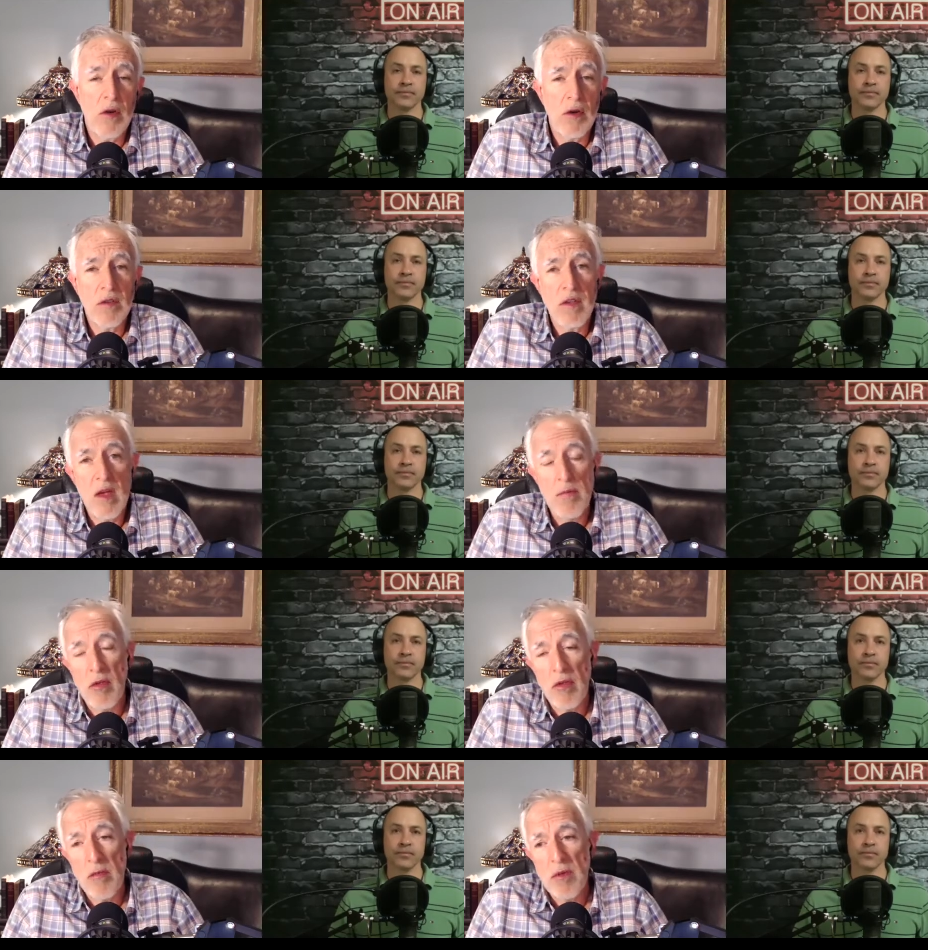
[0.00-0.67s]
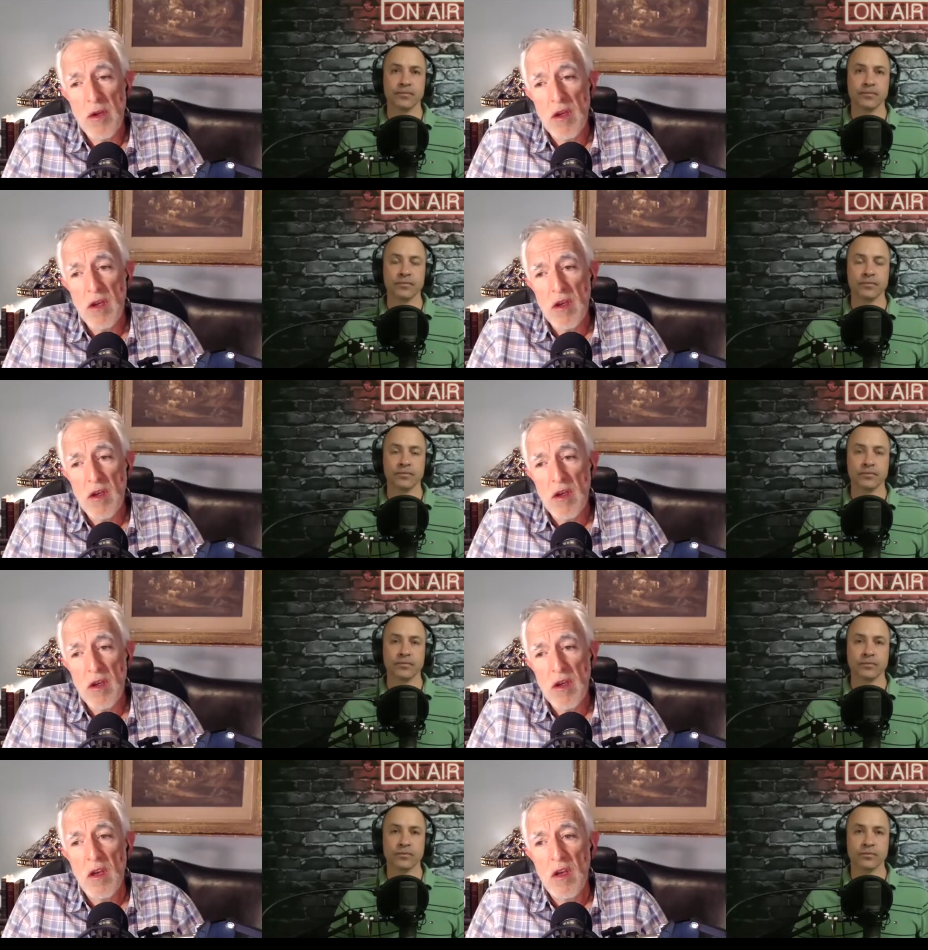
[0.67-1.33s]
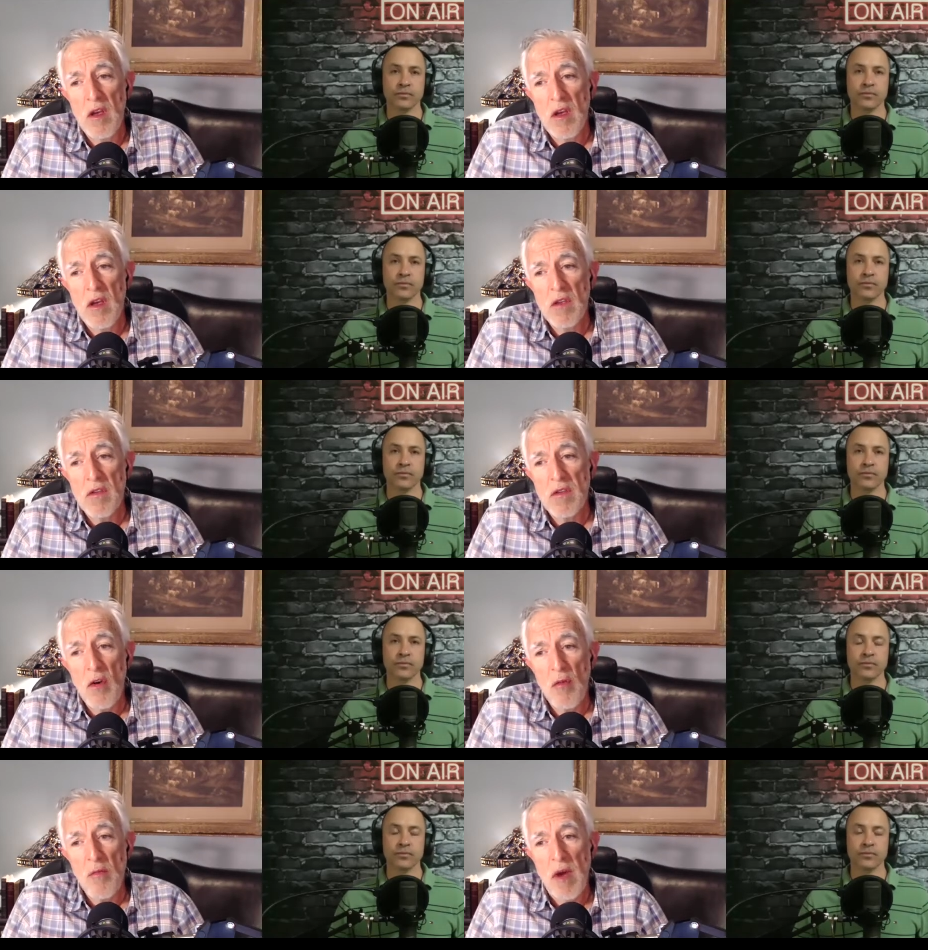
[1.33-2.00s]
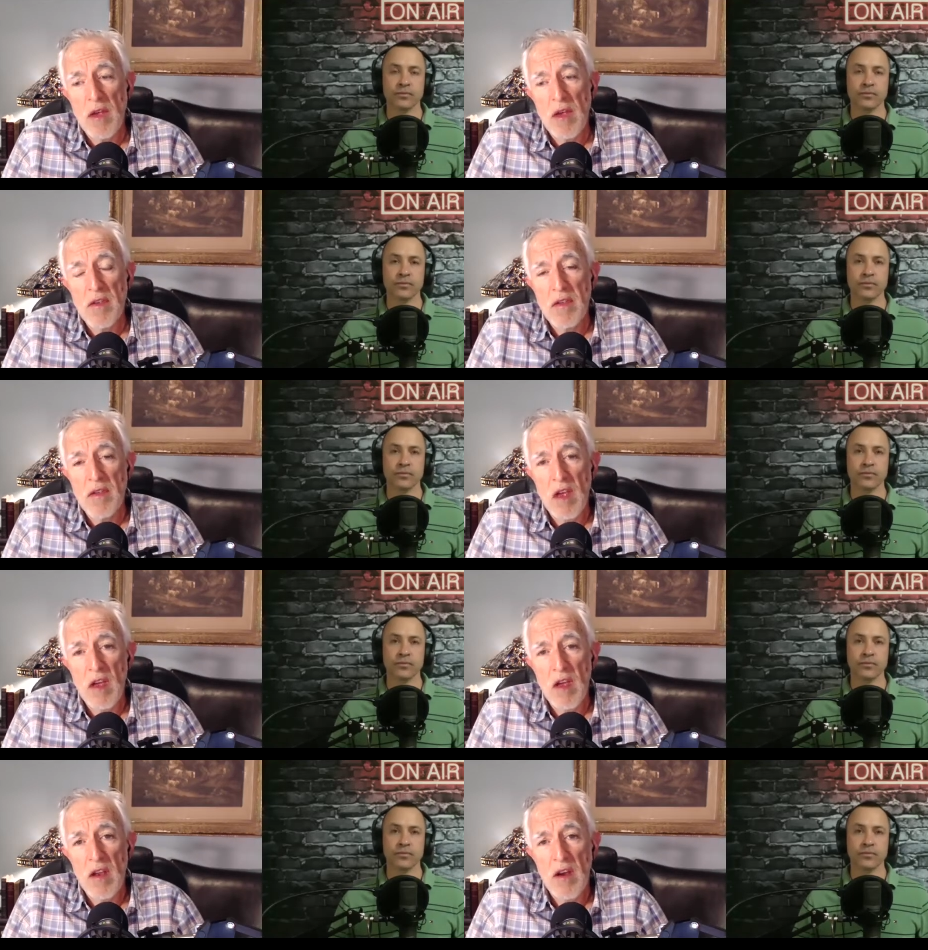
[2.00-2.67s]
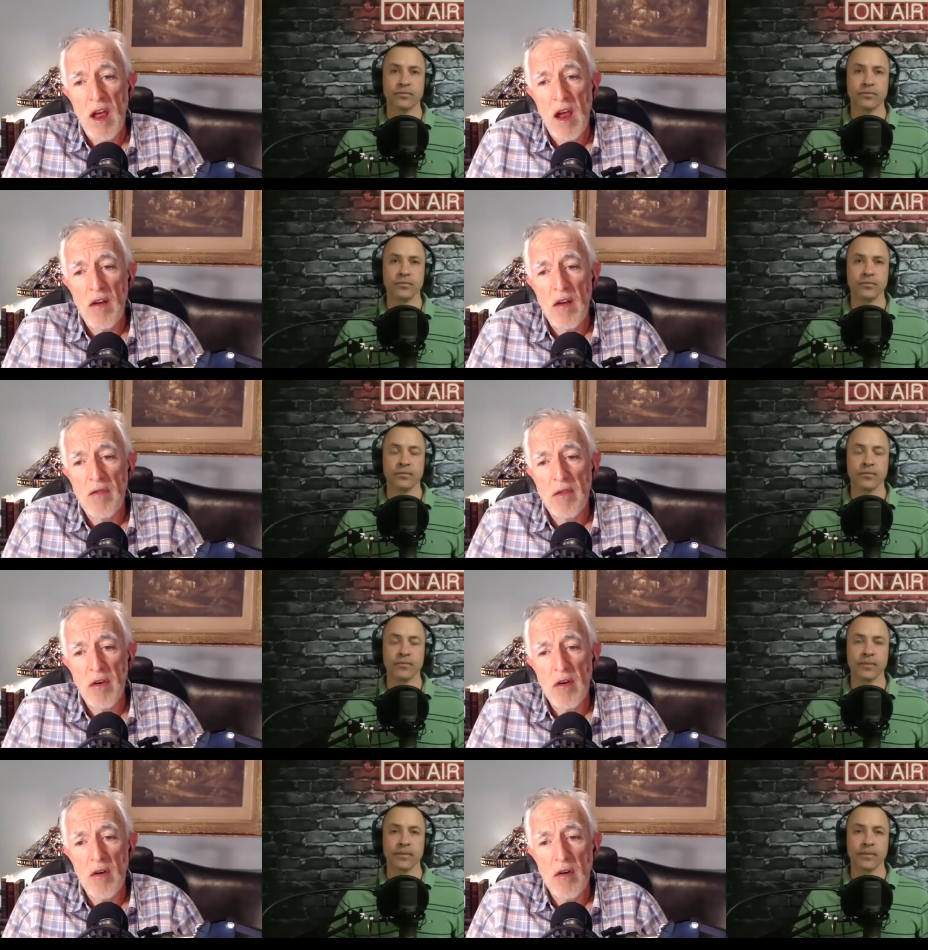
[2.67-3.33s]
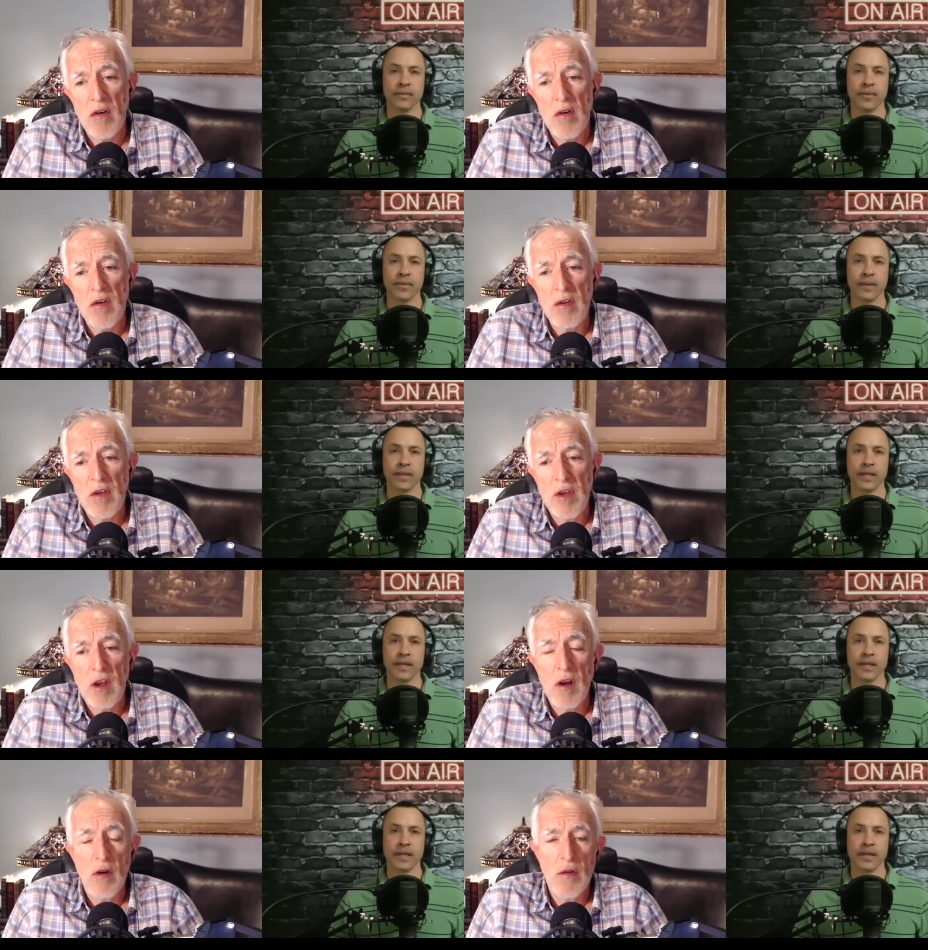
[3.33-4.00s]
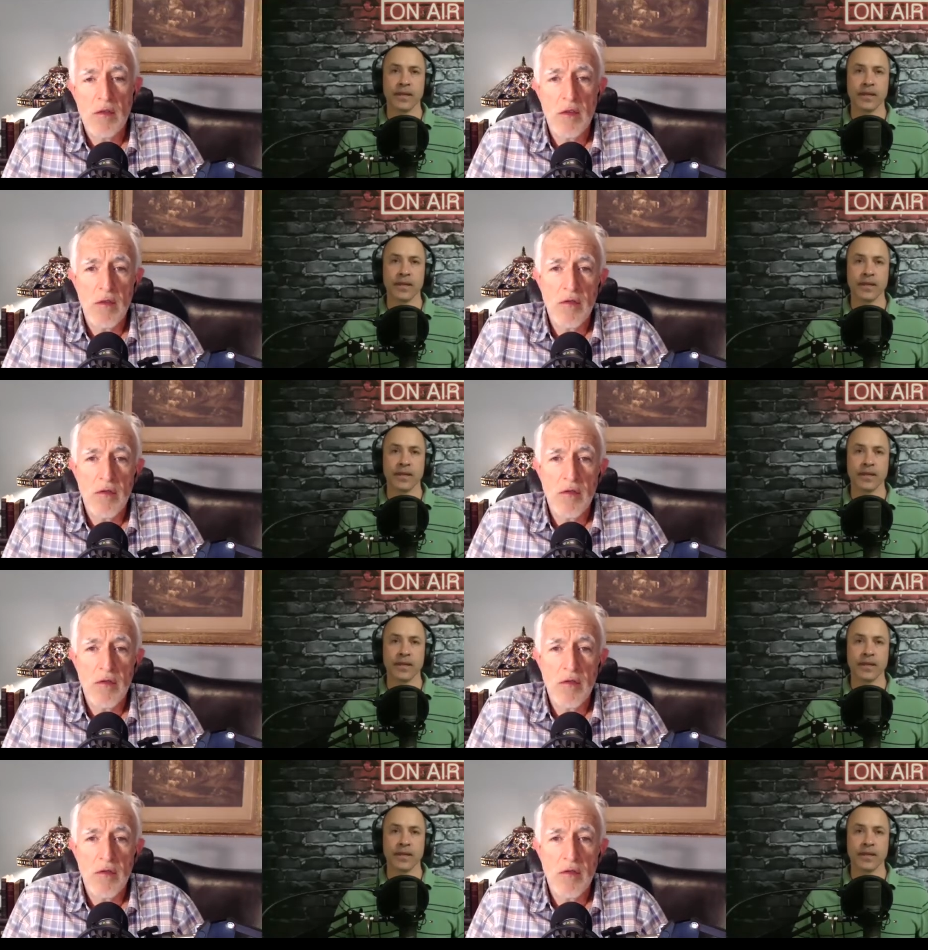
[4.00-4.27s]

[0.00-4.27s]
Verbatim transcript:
Speaker 1: example than me. So my son, after years of